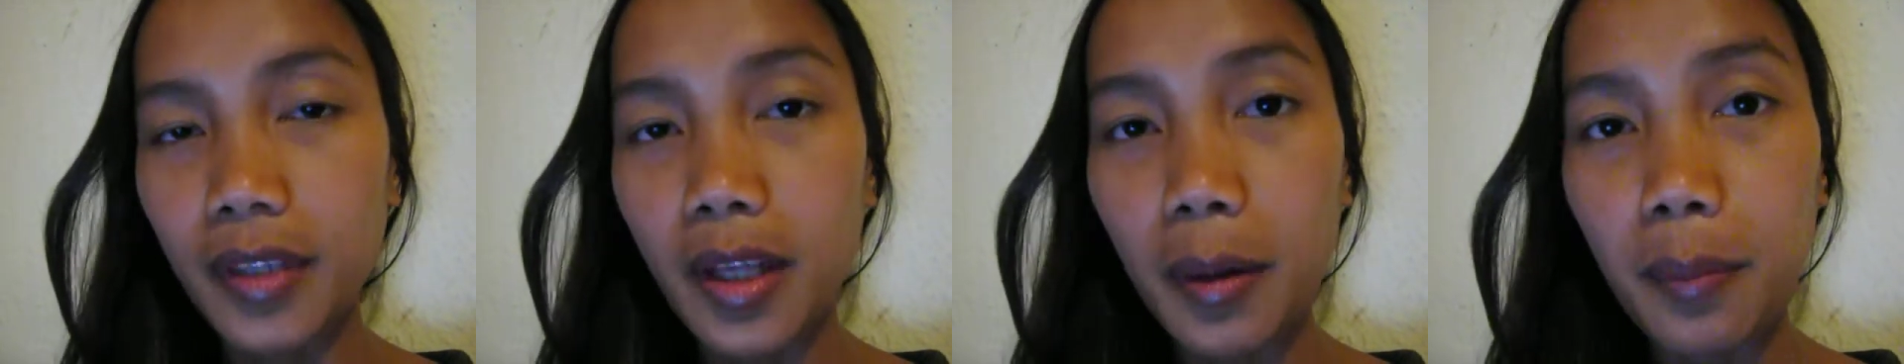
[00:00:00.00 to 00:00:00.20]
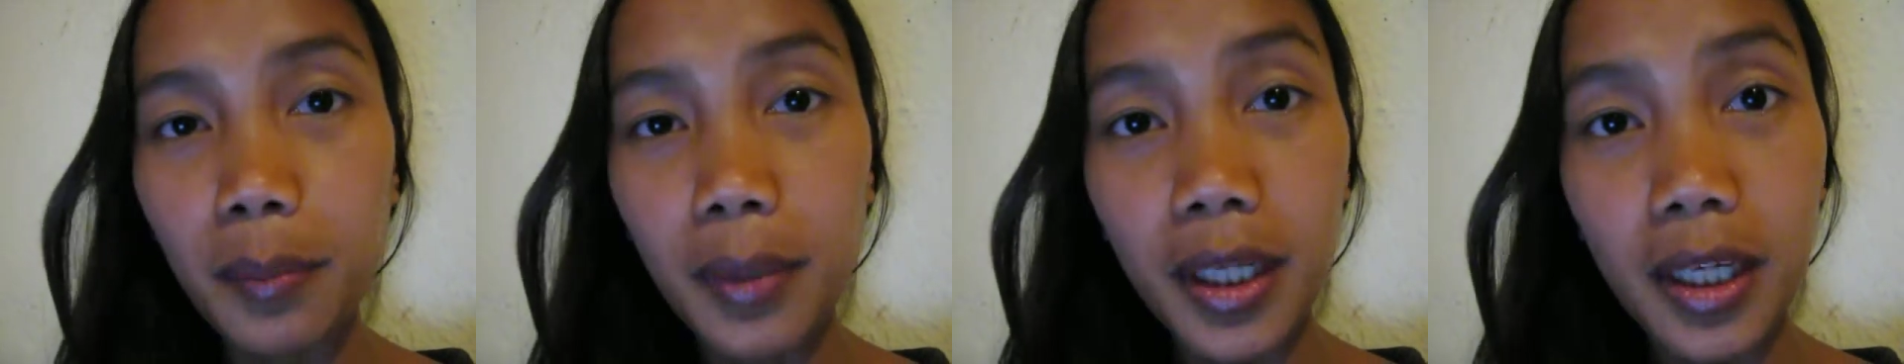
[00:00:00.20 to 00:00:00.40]

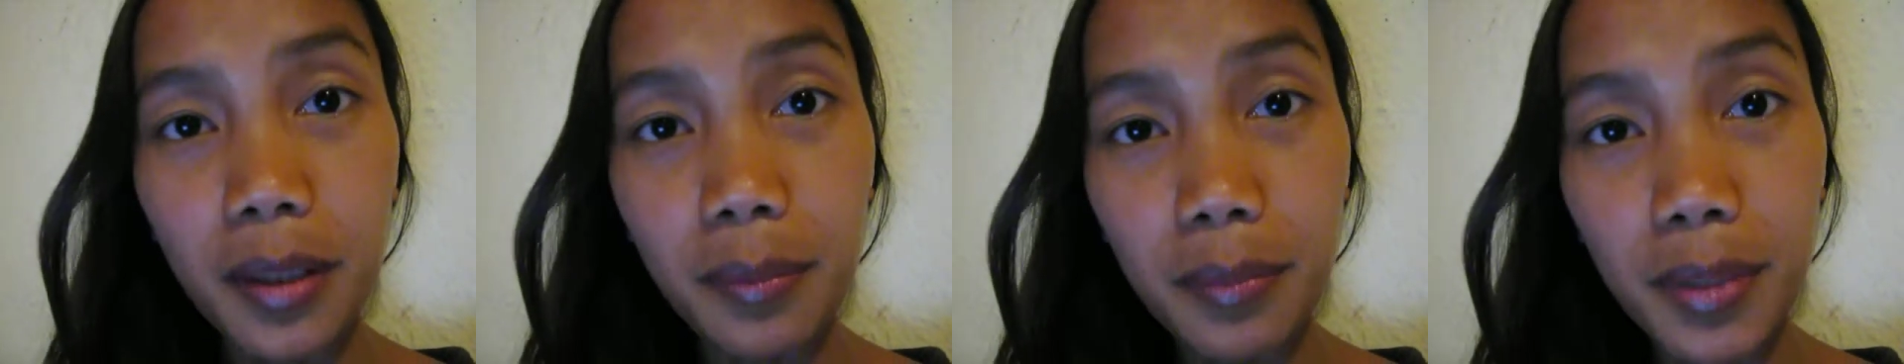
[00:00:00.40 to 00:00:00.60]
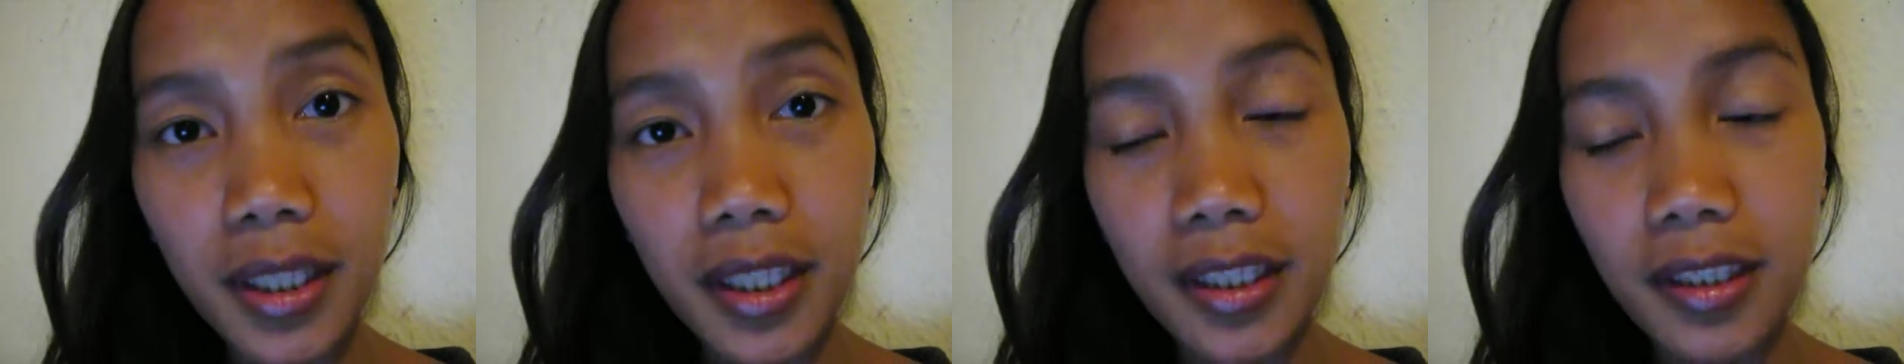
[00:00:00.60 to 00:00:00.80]

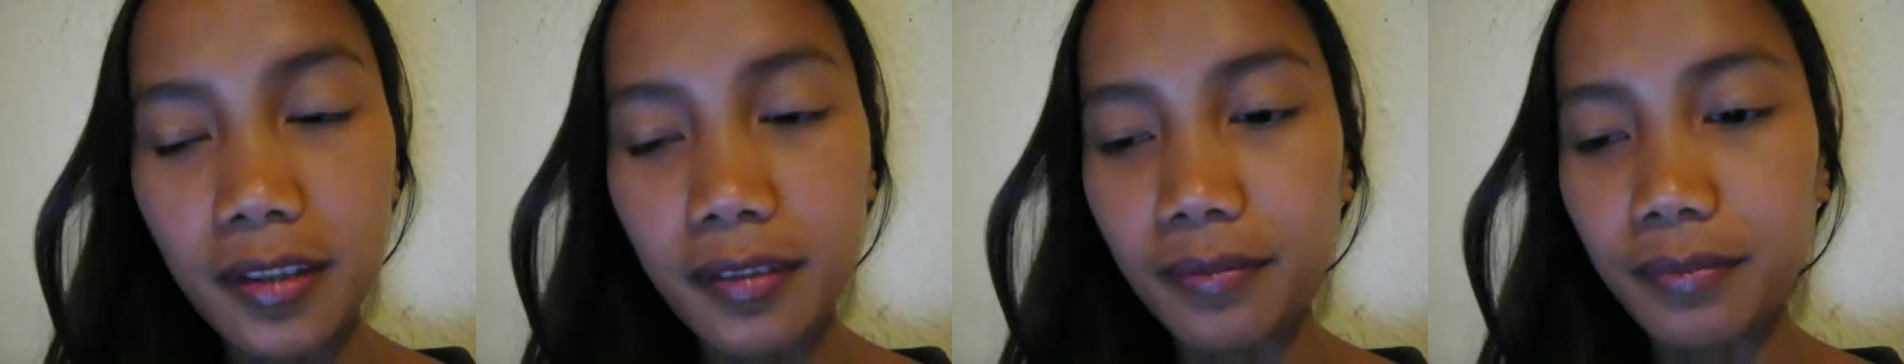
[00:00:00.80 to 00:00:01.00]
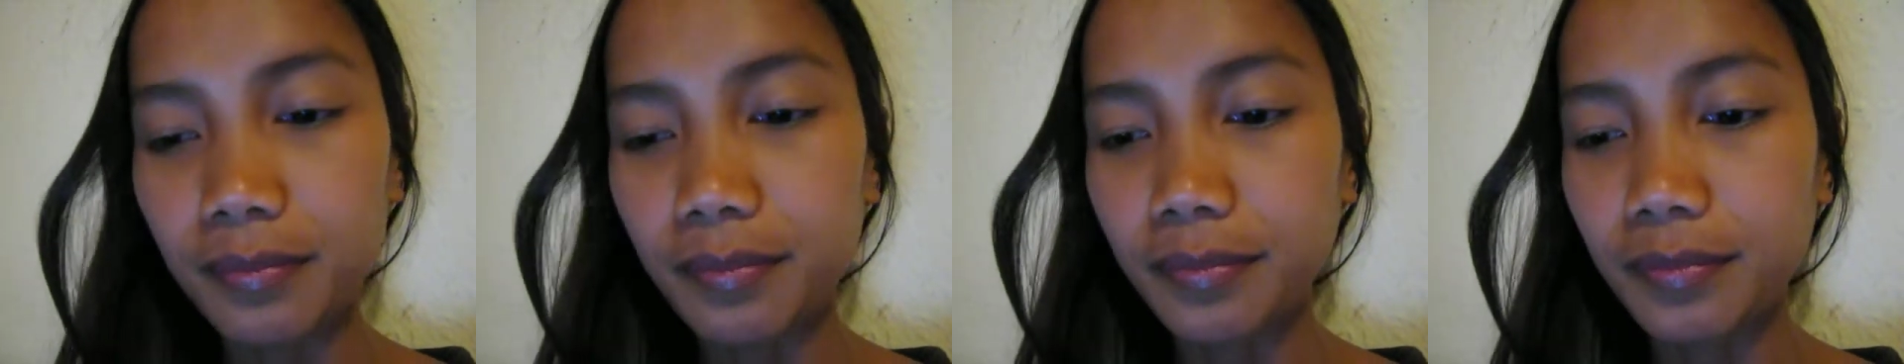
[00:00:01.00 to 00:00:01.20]
Malamig.
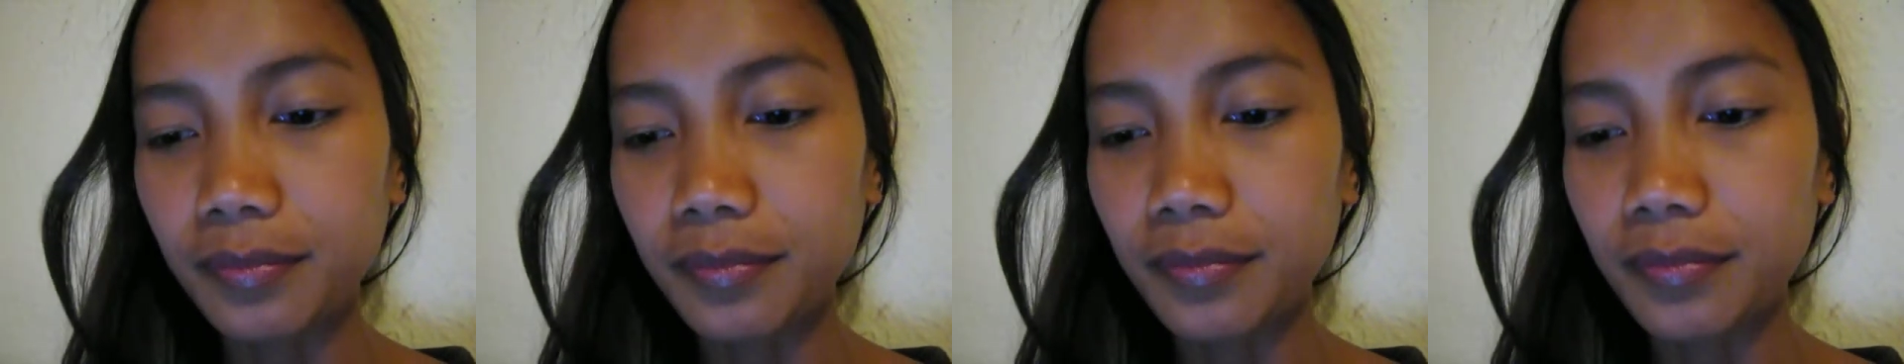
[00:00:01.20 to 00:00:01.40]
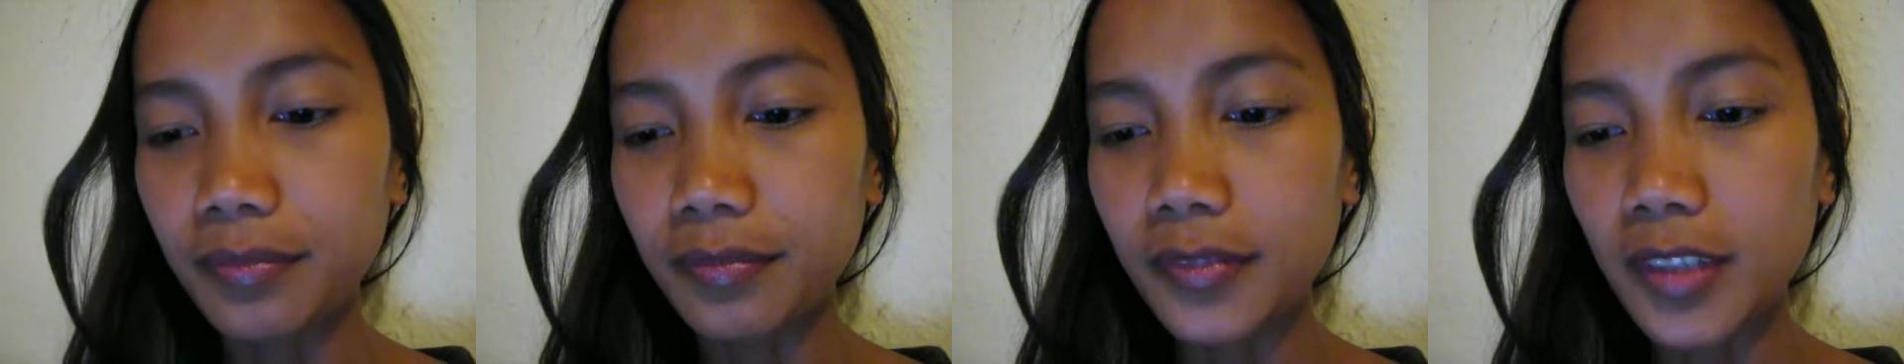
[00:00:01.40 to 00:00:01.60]

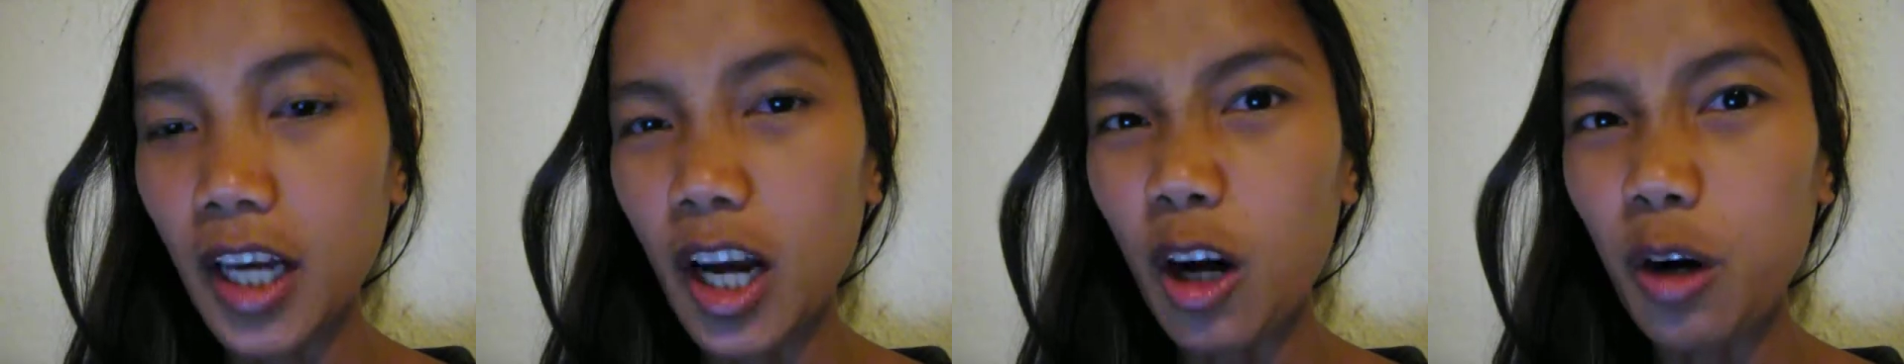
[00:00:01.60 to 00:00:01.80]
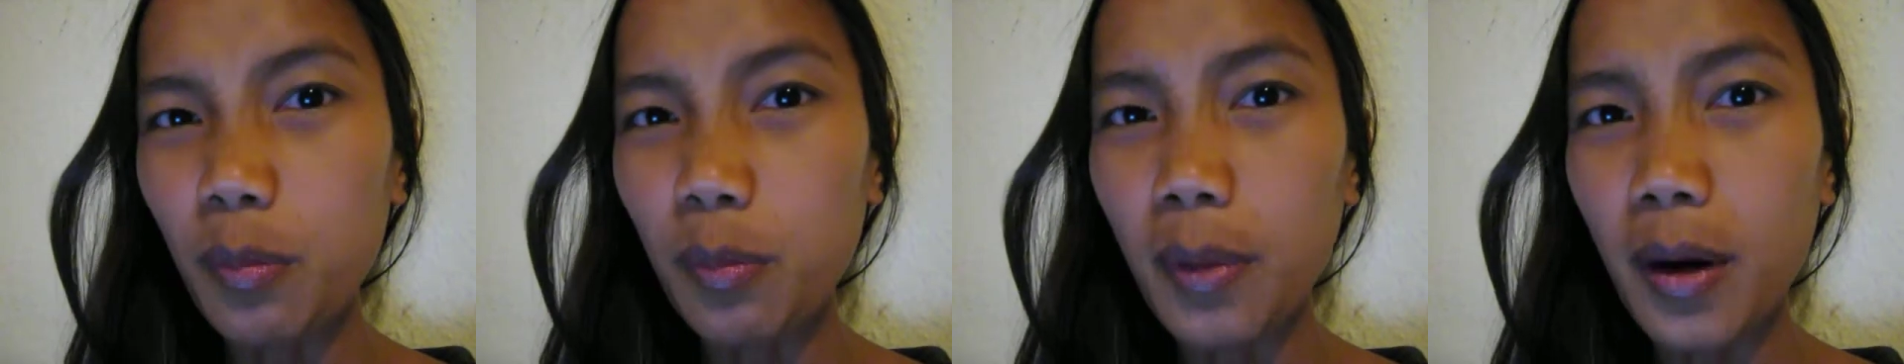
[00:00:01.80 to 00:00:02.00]

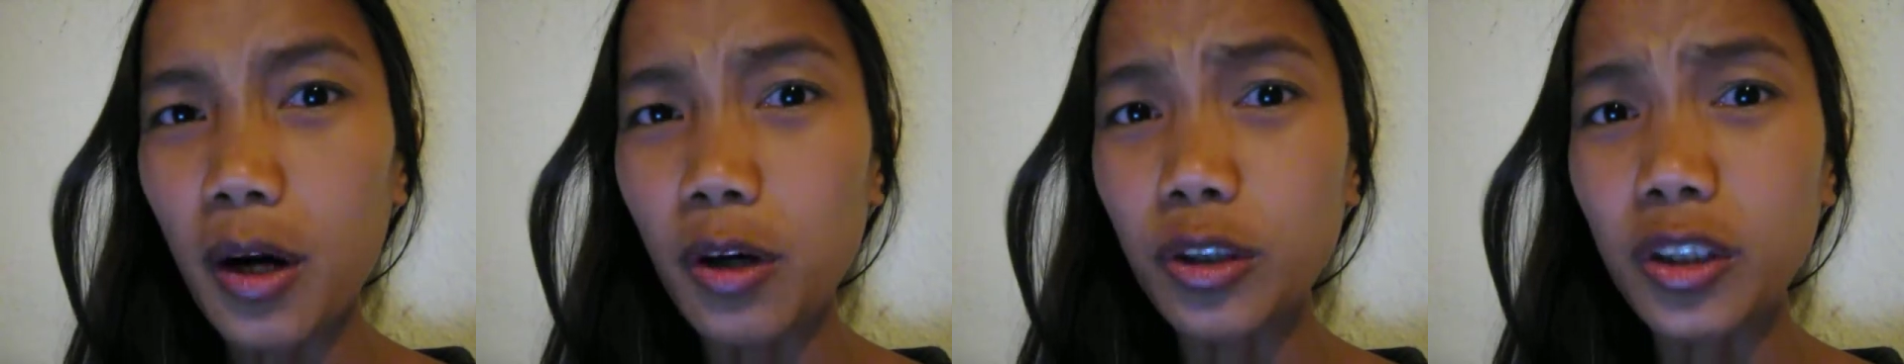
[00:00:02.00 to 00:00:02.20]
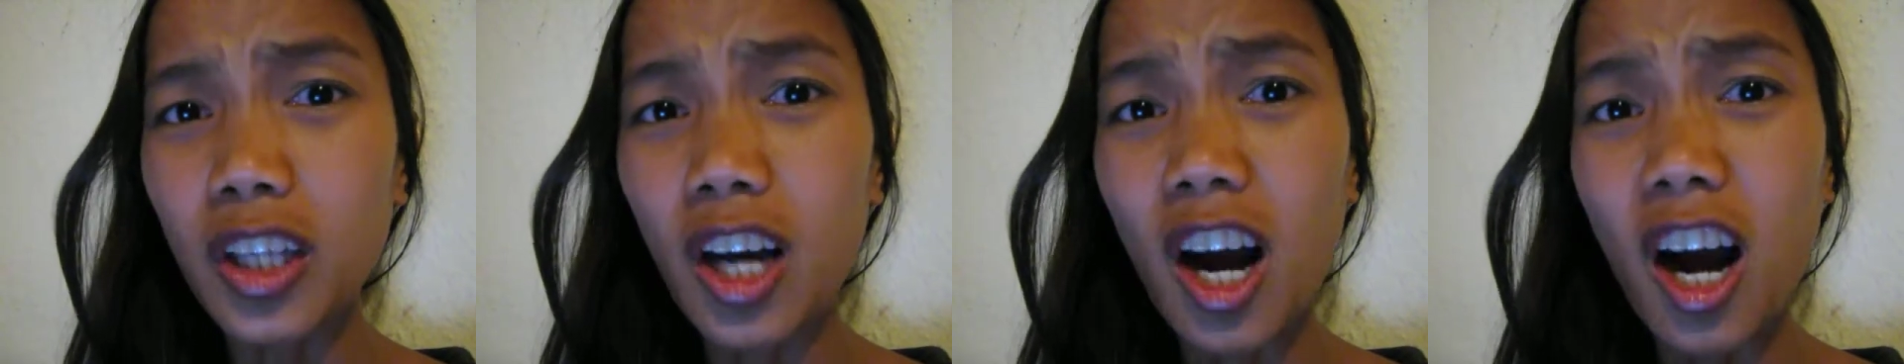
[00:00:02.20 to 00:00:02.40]
How
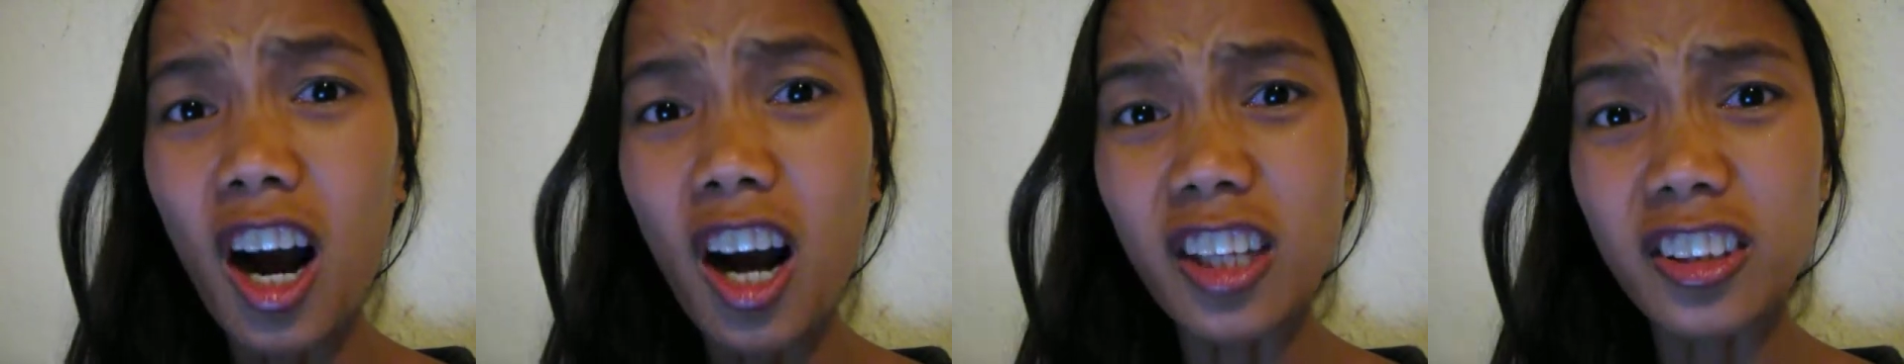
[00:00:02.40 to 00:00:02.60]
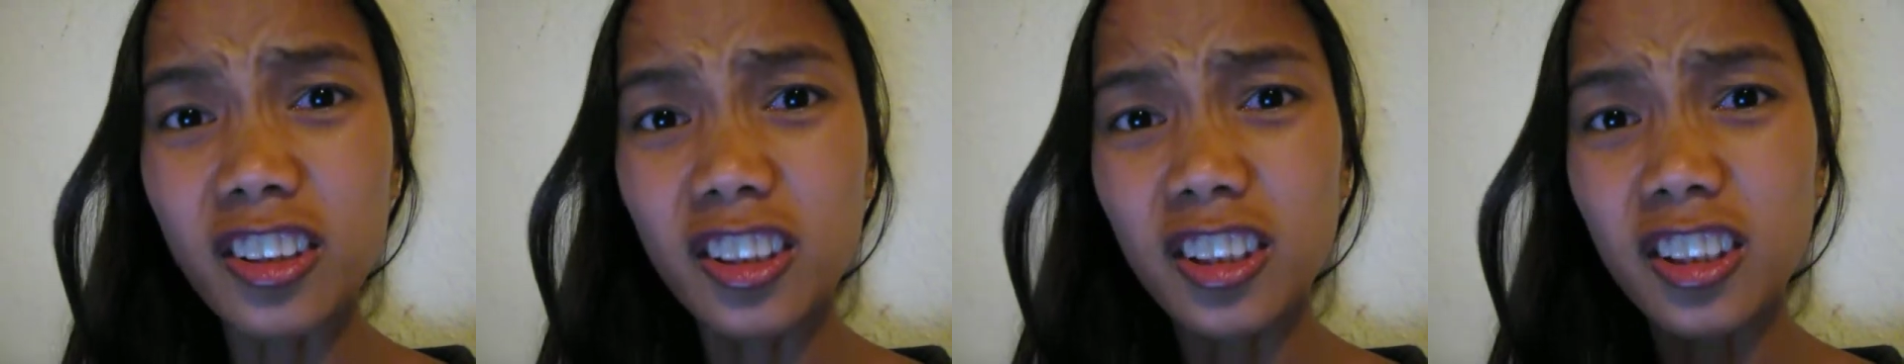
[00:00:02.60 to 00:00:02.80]
about hot?